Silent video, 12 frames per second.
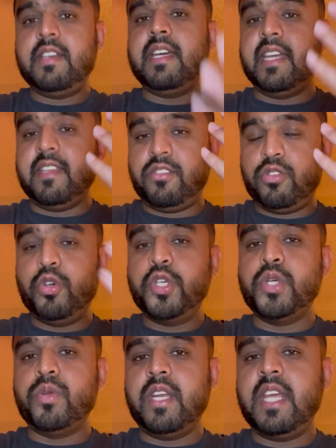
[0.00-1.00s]
It is so
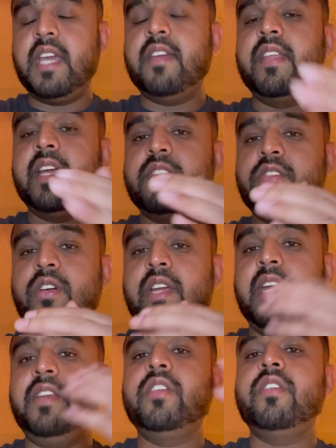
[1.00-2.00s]
unique that it's going to
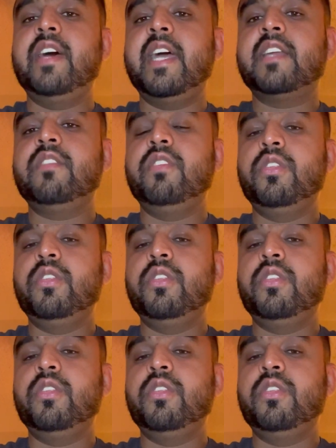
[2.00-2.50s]
interact with